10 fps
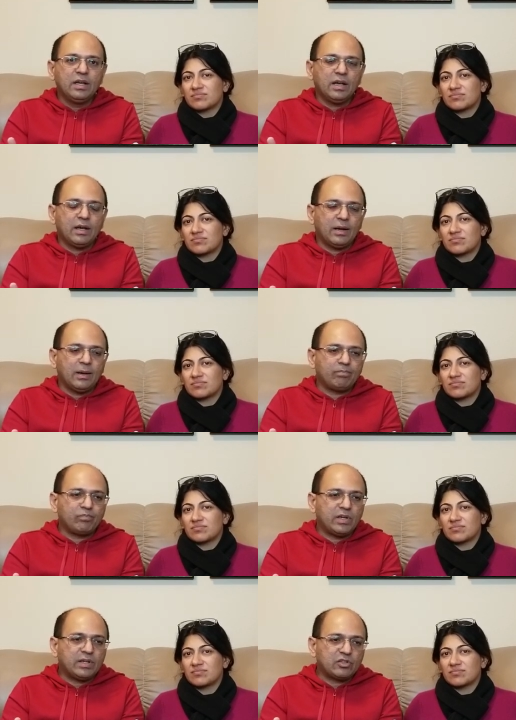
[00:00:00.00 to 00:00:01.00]
Speaker 1: um,
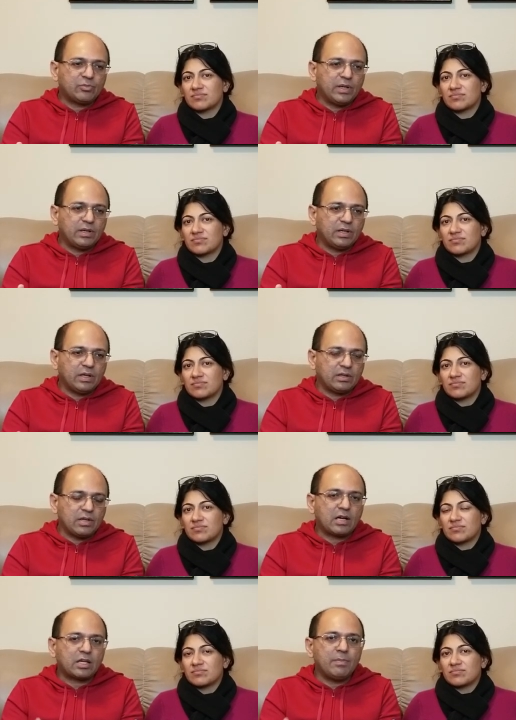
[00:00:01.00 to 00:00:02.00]
it has been uh,
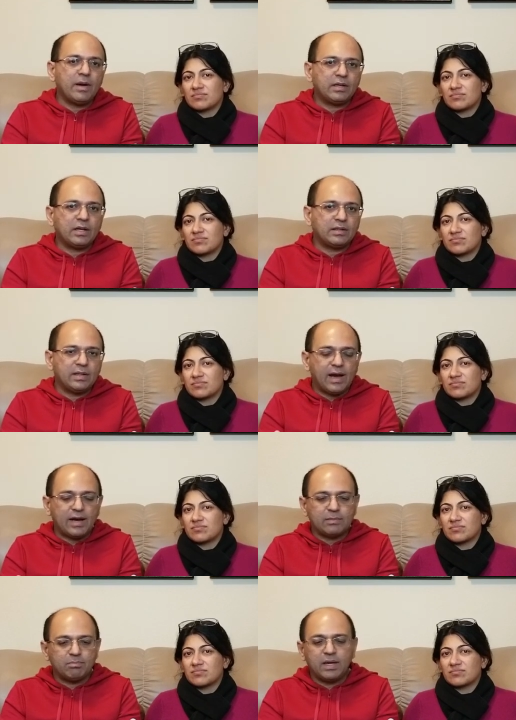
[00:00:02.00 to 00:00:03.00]
documented
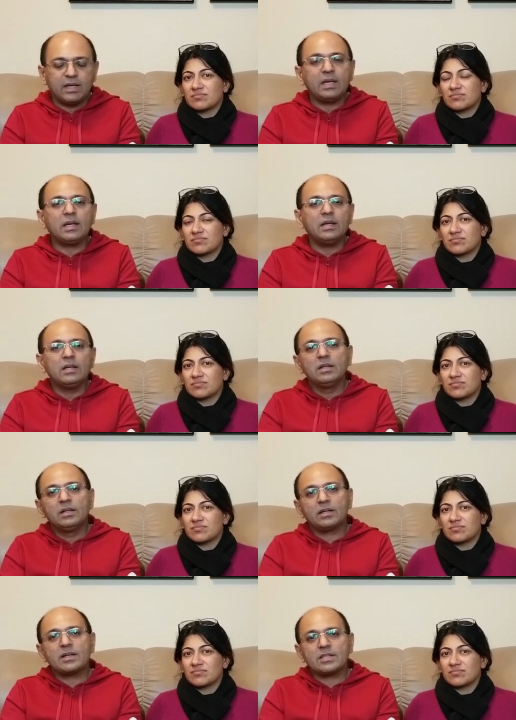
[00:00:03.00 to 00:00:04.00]
that money
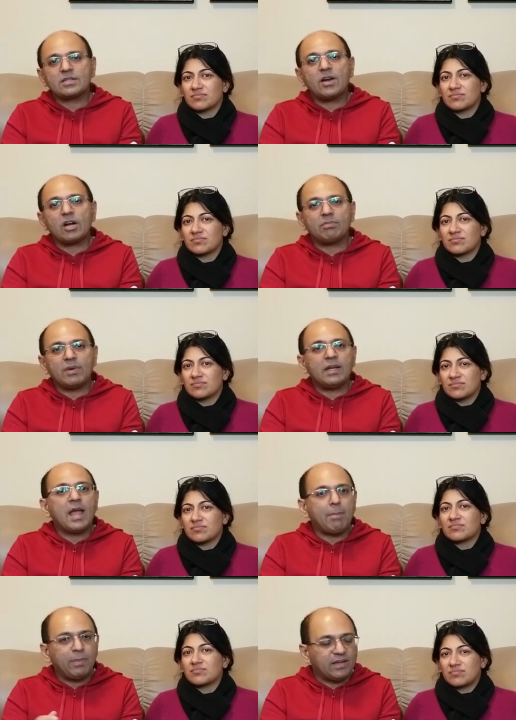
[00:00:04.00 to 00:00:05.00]
does not mean
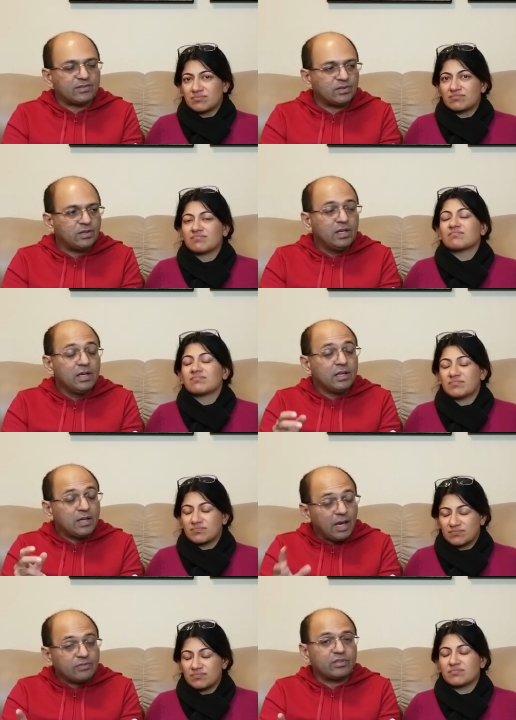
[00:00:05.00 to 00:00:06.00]
happiness.
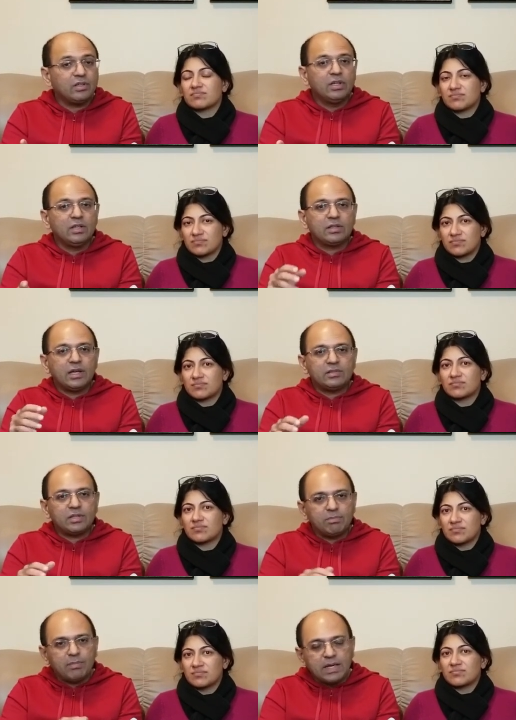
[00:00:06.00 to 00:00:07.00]
Yes, there's
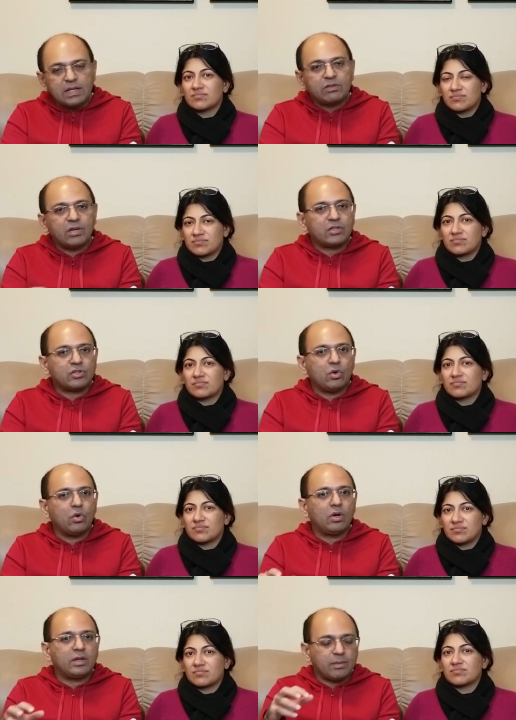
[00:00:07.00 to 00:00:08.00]
a money
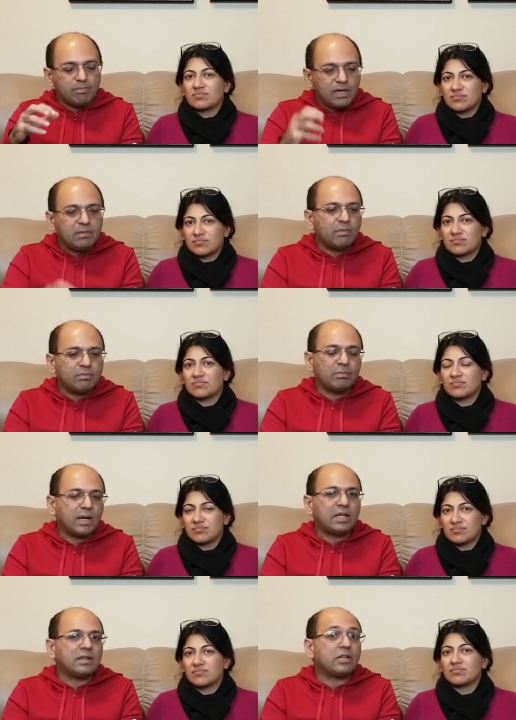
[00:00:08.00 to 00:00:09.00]
threshold, that minimum
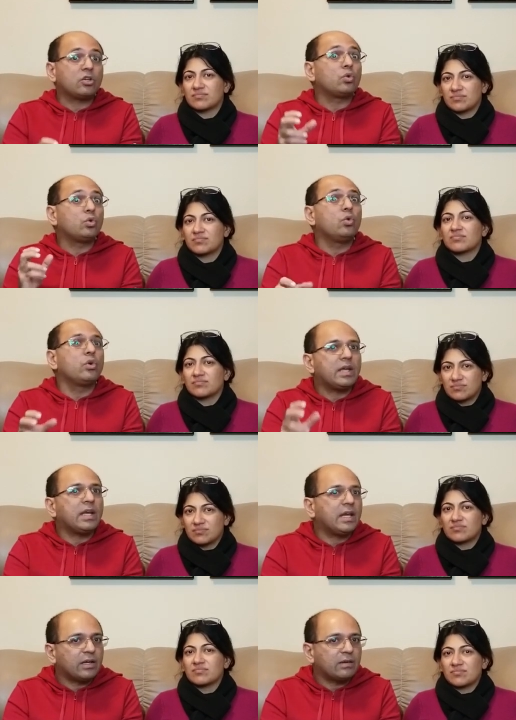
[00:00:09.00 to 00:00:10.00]
money that you do
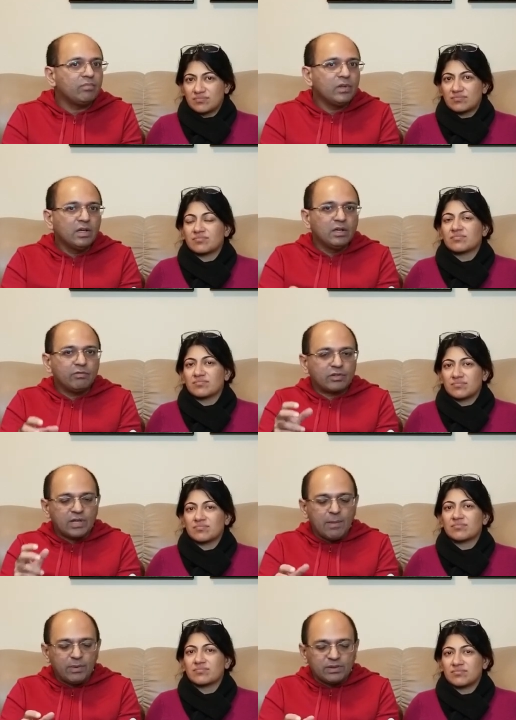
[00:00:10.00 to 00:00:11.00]
need. For
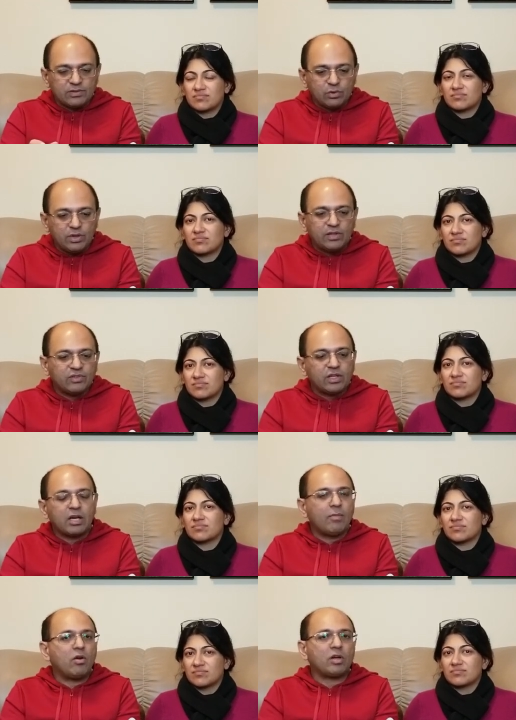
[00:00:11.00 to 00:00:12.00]
example, there's only certain
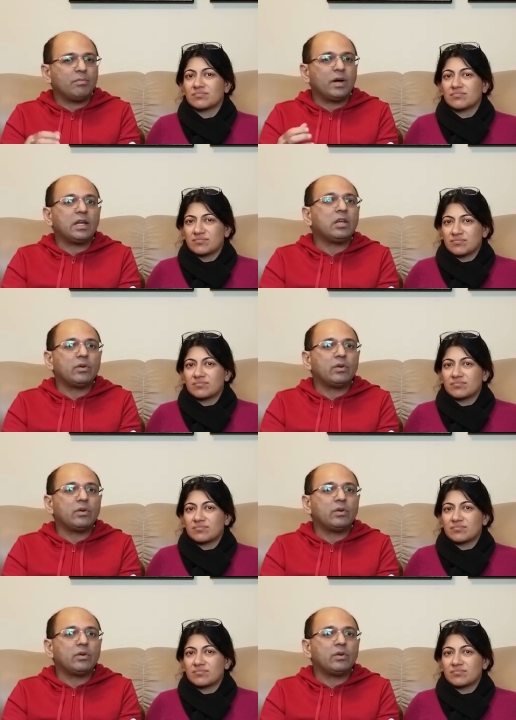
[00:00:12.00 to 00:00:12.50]
amount of money you